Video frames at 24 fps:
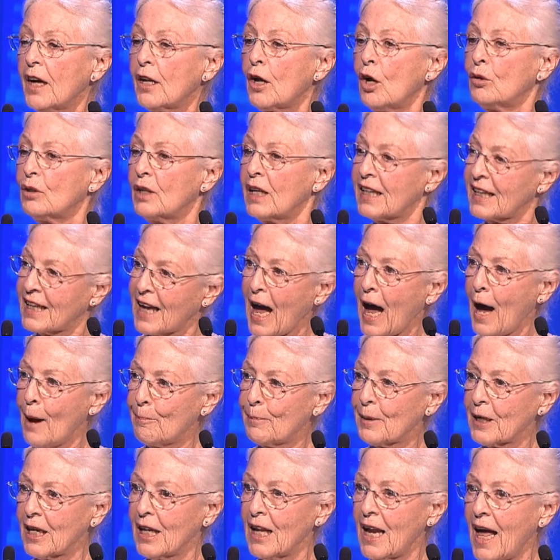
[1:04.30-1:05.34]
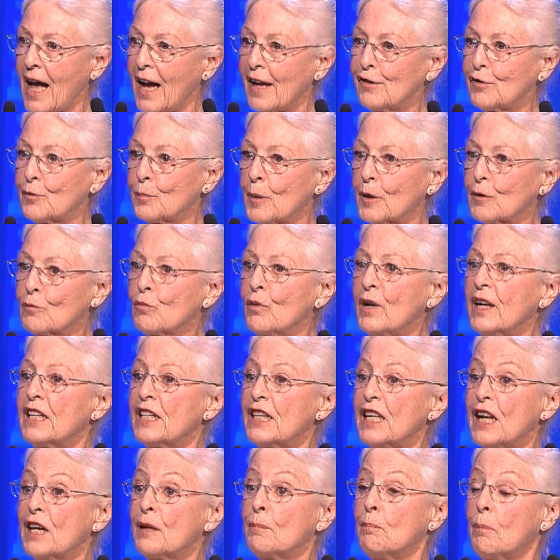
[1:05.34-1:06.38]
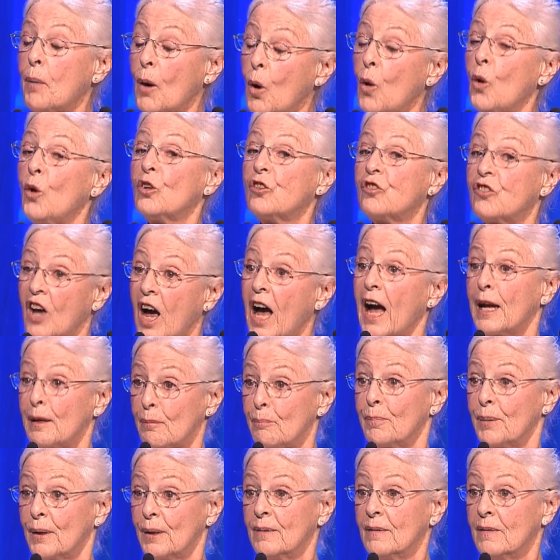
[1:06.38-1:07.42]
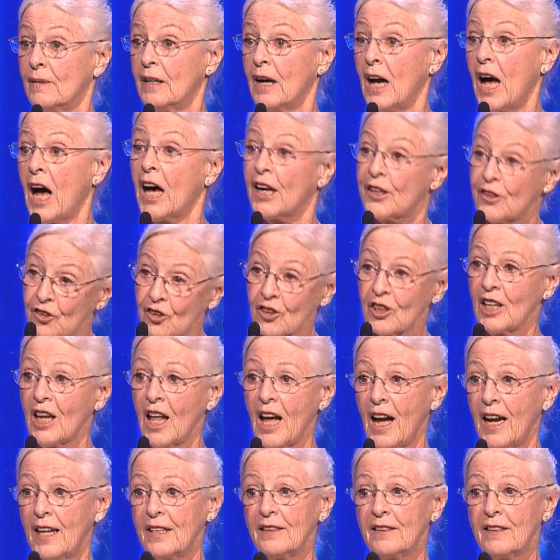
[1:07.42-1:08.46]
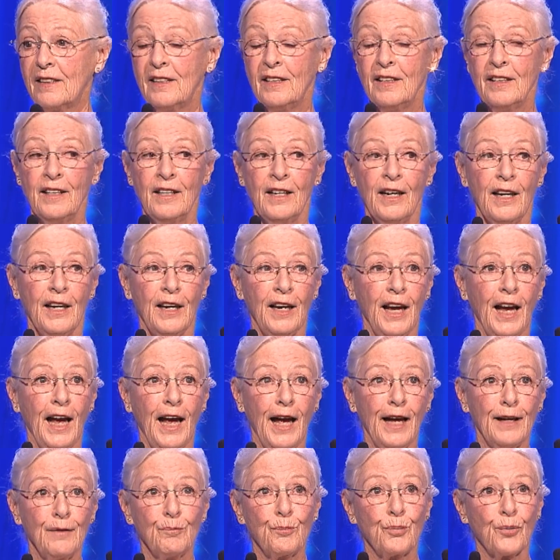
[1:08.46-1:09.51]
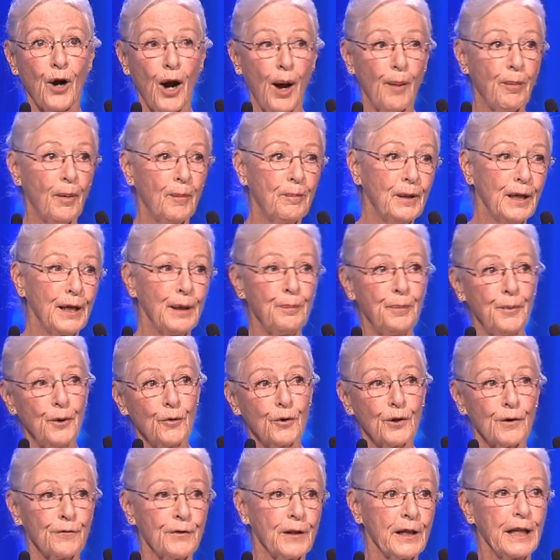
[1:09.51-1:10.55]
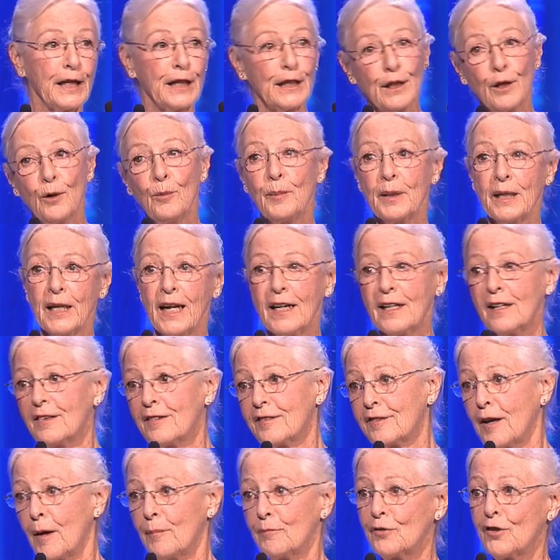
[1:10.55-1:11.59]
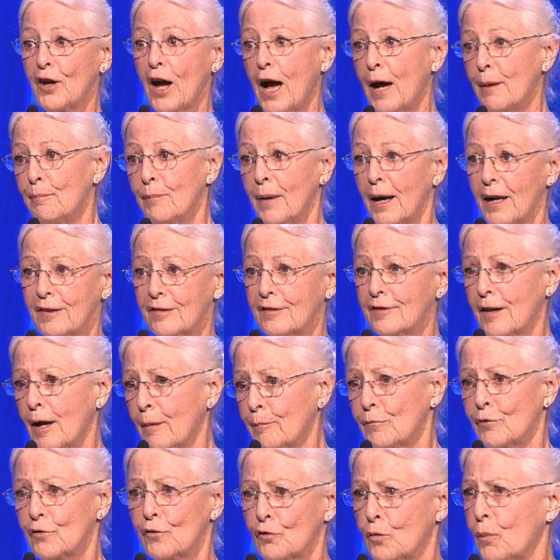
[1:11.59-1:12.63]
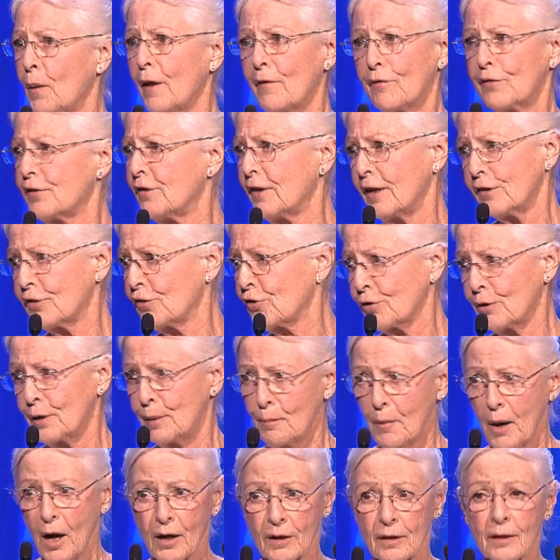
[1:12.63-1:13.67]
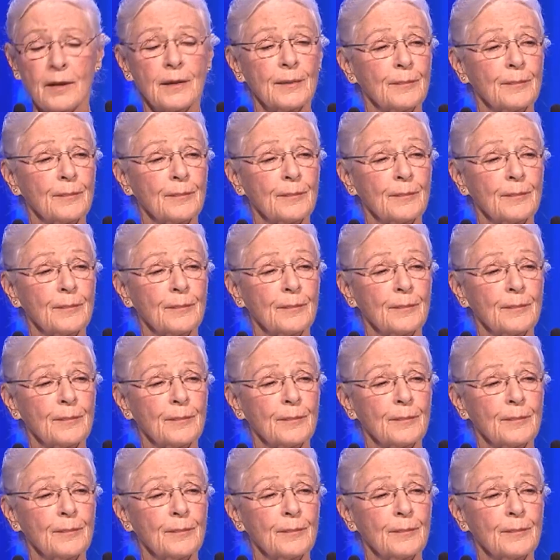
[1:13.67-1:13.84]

only capitalized, but written in bold type, underlined, and probably beautifully illuminated sometime by some 12th century monk.